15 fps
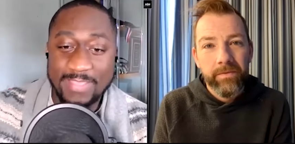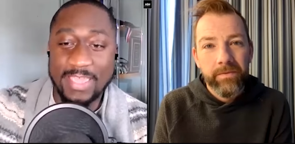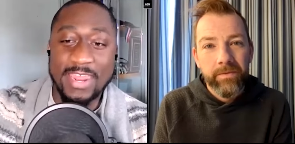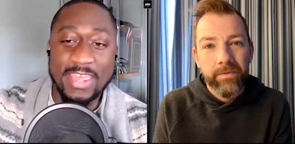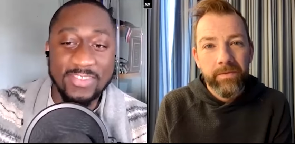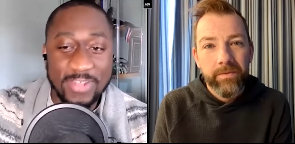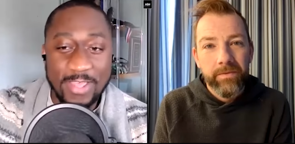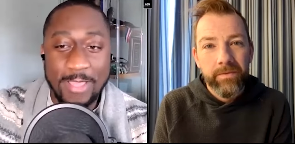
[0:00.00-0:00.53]
Speaker 1: N
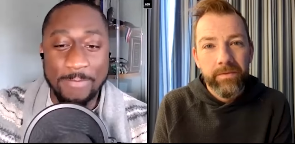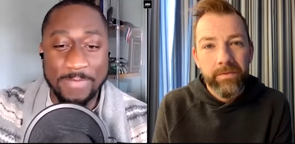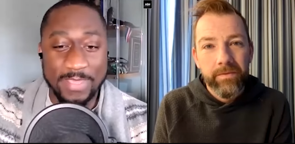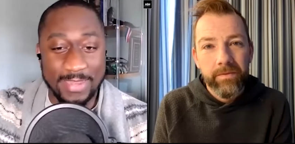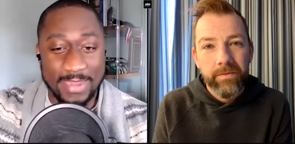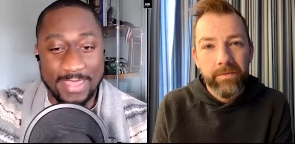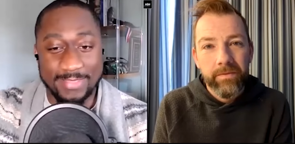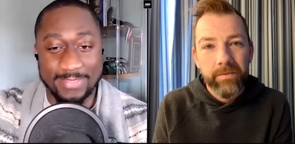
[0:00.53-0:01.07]
H L
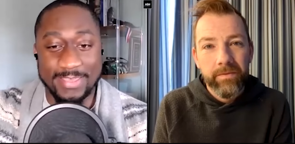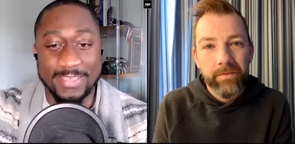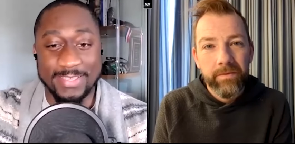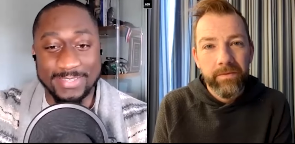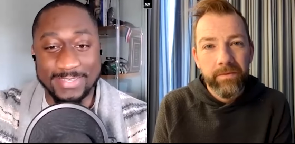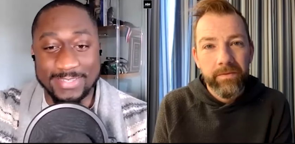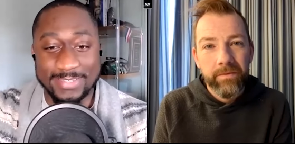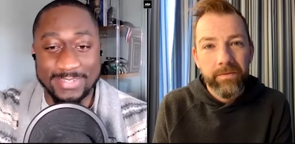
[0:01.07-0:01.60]
be like
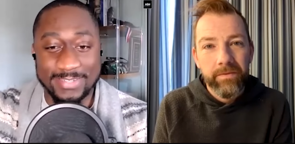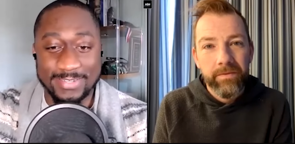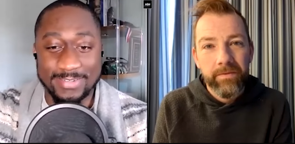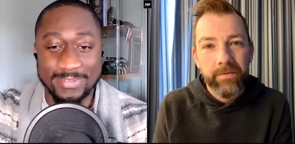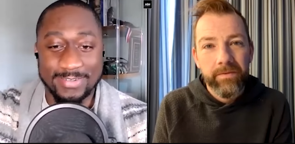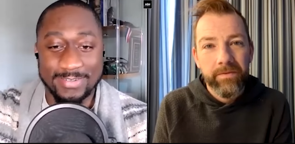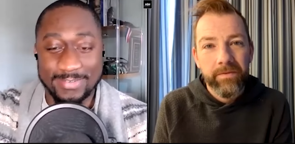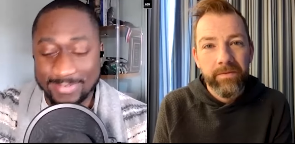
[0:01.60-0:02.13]
this?
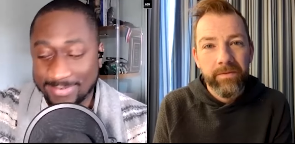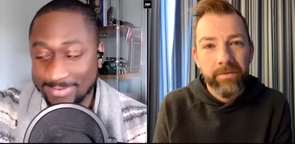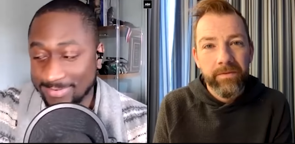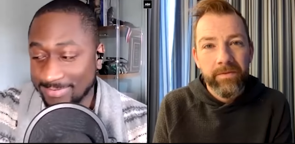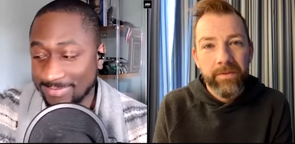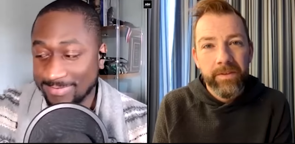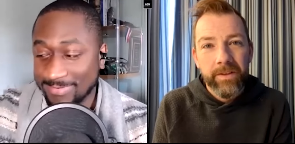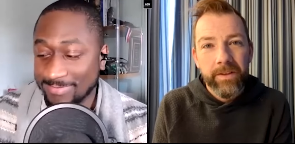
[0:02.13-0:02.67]

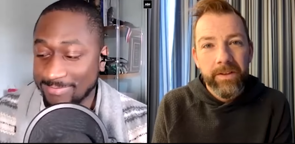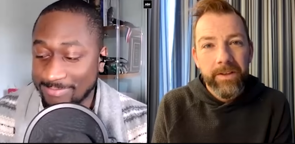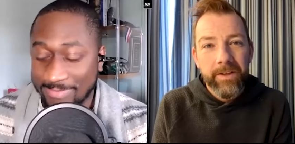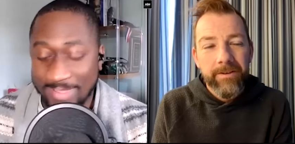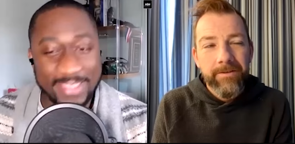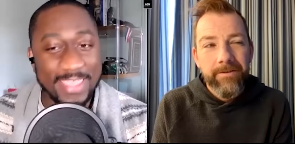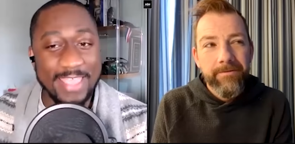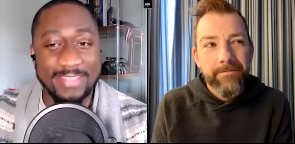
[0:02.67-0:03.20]

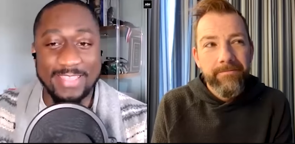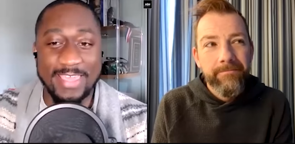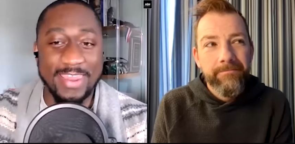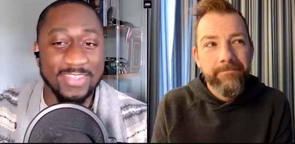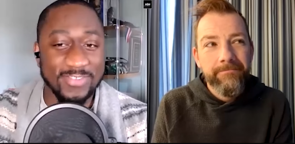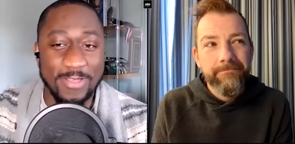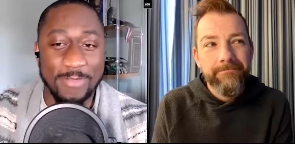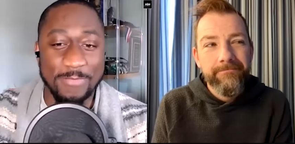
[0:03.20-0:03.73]
Why can't the N
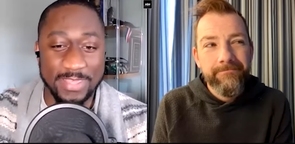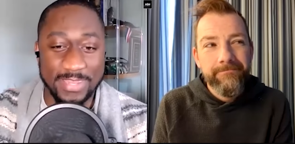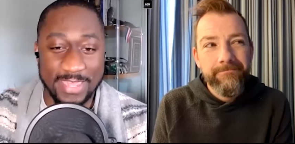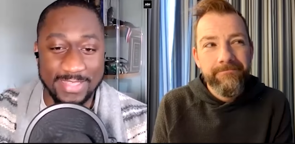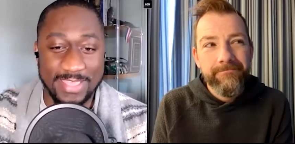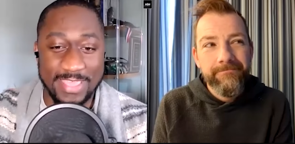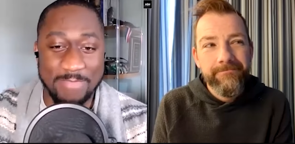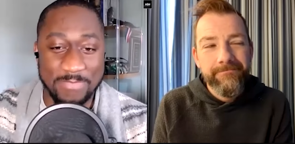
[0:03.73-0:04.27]
H L be
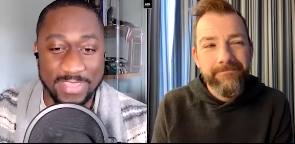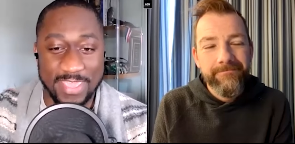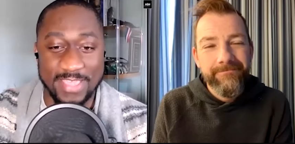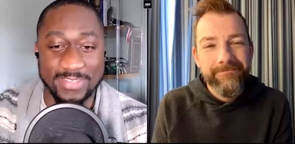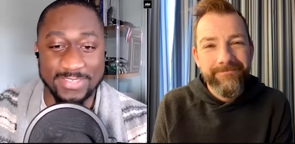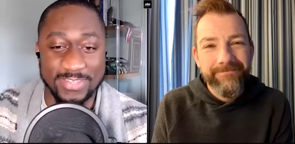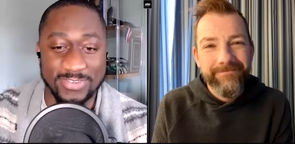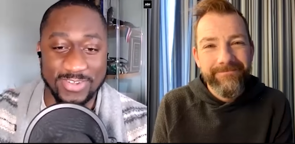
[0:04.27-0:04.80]
like the N B
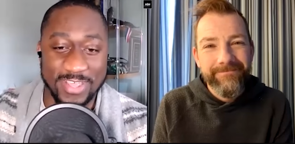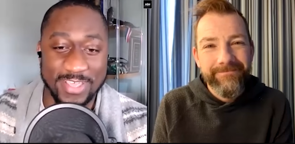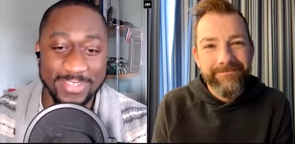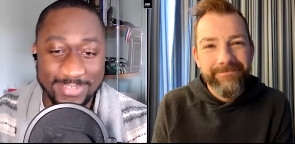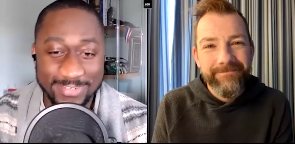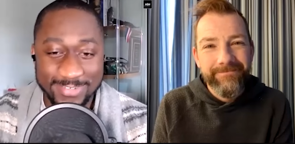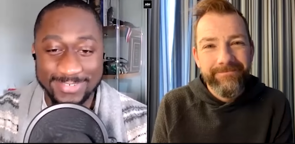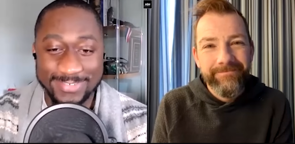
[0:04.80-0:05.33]
A, C J?
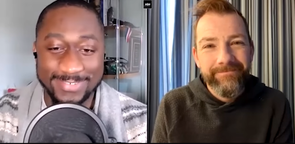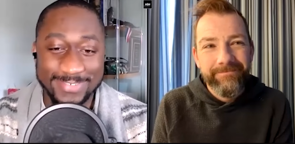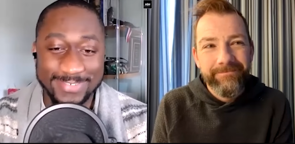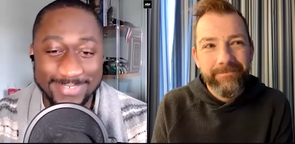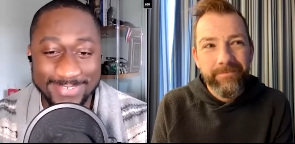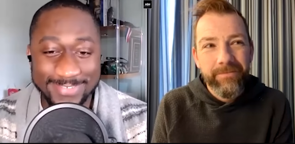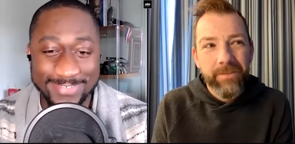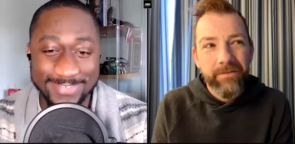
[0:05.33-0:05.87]

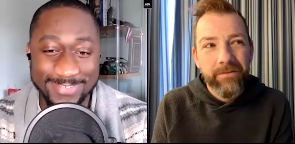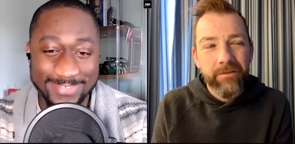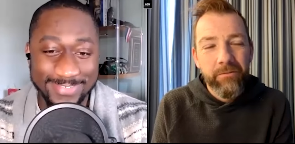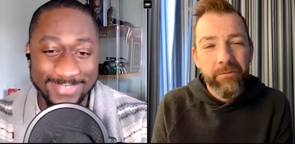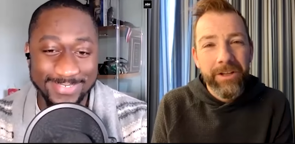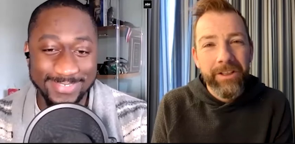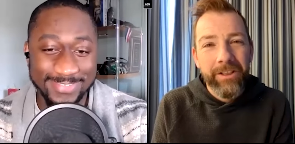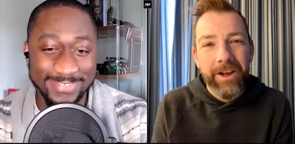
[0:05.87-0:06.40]

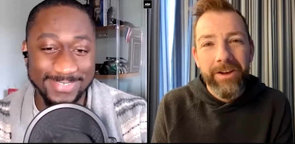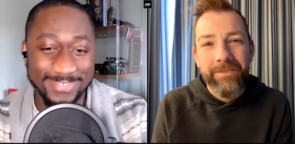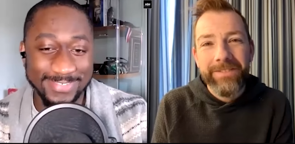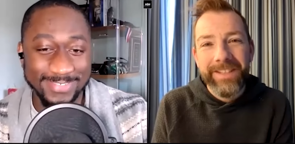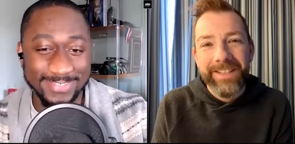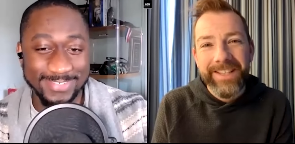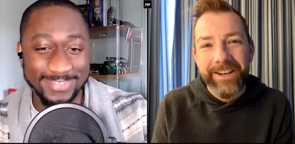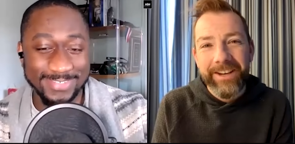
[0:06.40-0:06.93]
Speaker 2: Well, I'd love
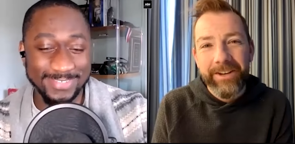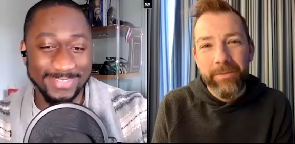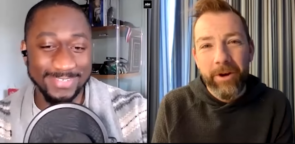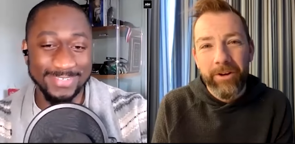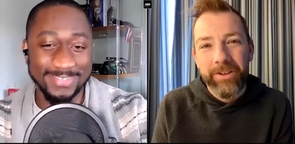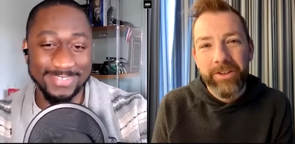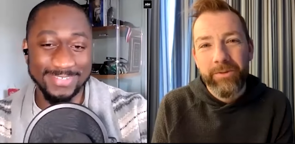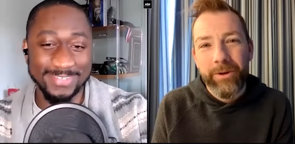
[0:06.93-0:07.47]
to tell you
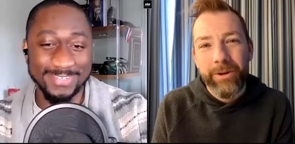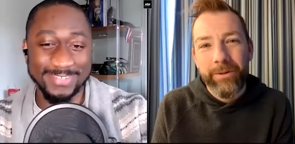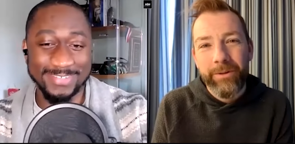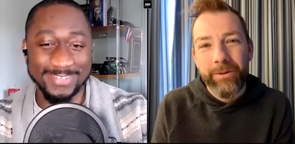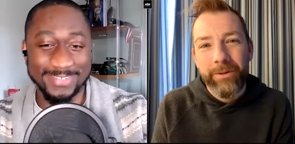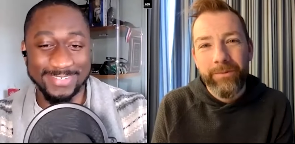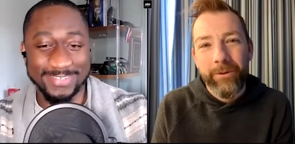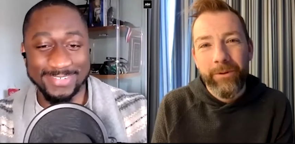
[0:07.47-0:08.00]
March
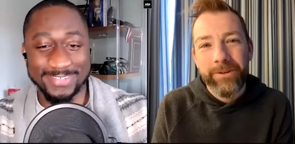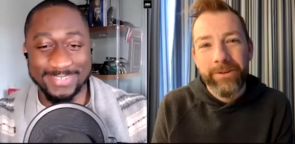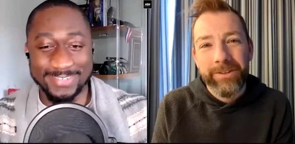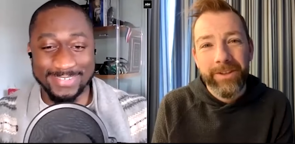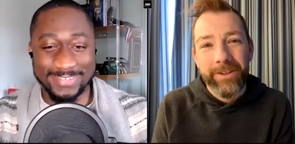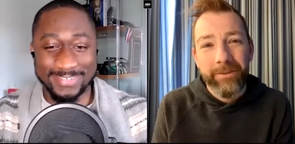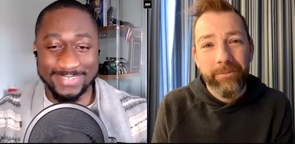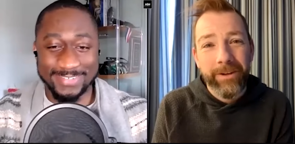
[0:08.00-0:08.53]
twenty-first is going to
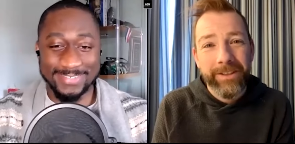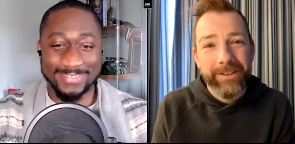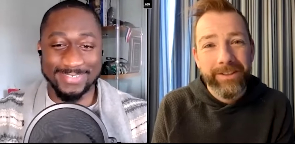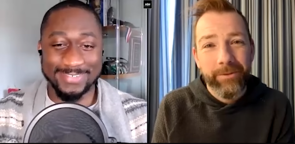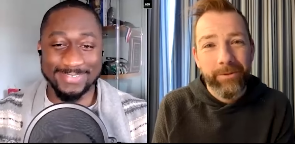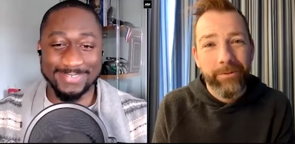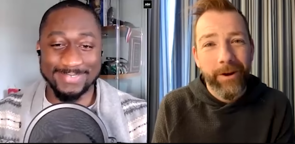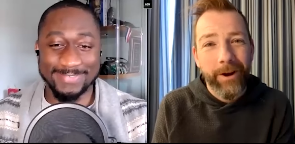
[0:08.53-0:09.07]
bring similar
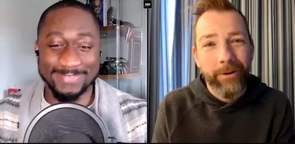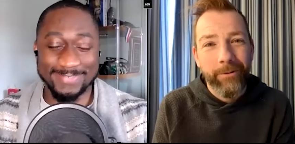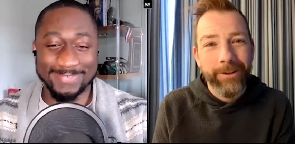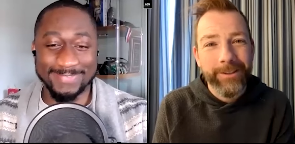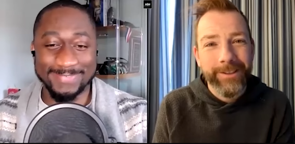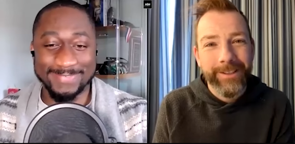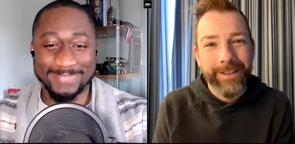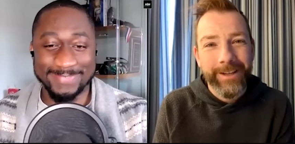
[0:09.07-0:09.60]

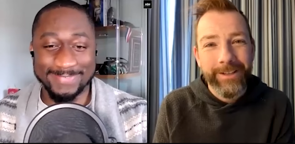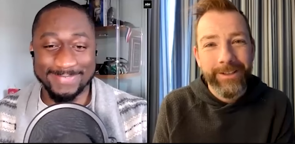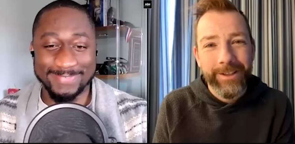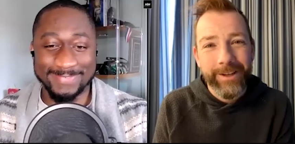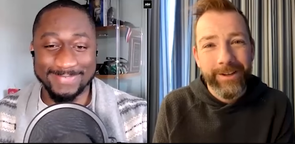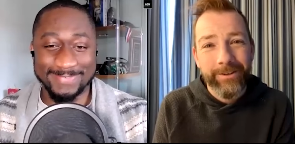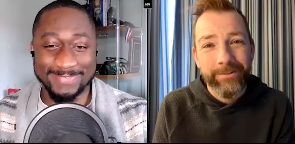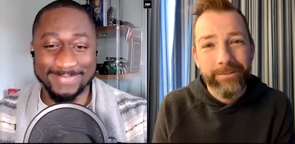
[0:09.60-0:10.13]
fireworks in the N H
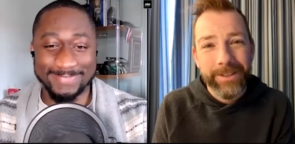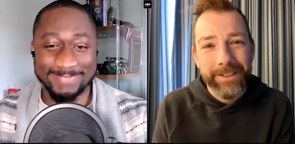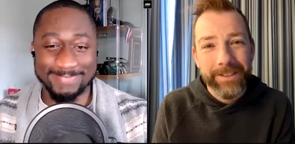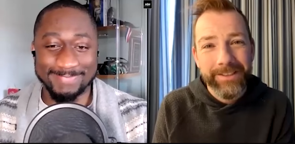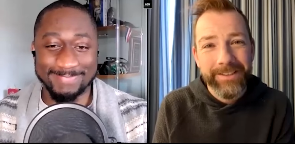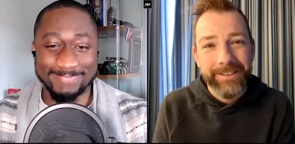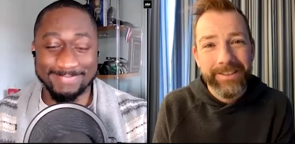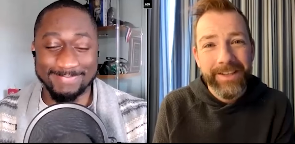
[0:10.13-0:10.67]
L
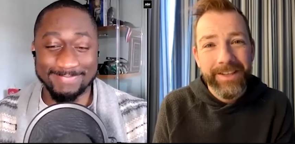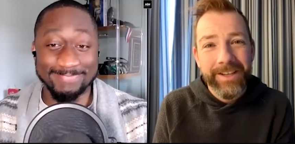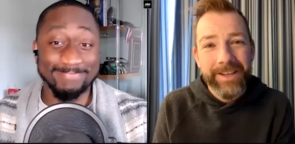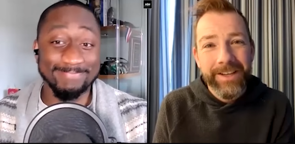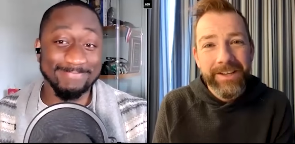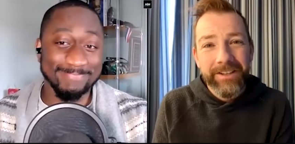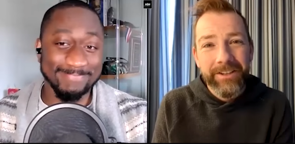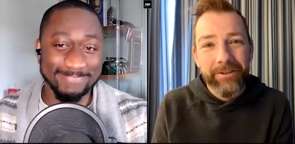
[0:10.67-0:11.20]
because,
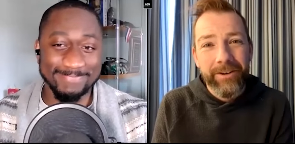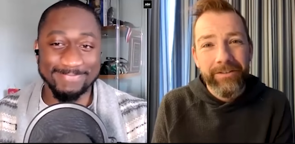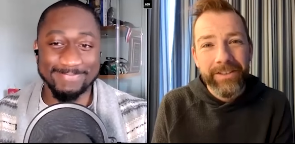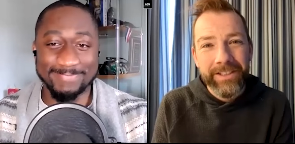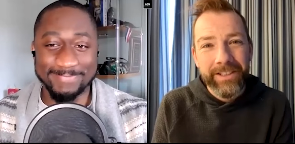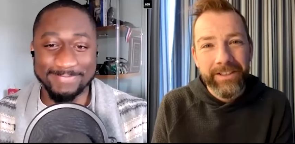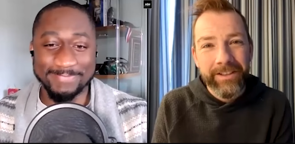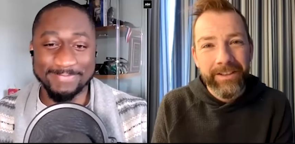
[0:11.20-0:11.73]
you know,
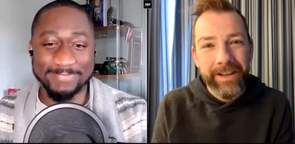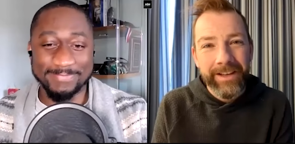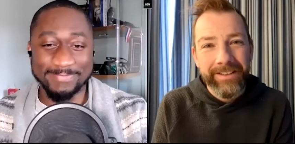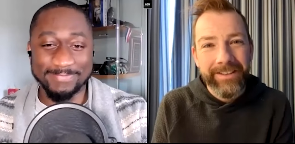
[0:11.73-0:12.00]
obviously at T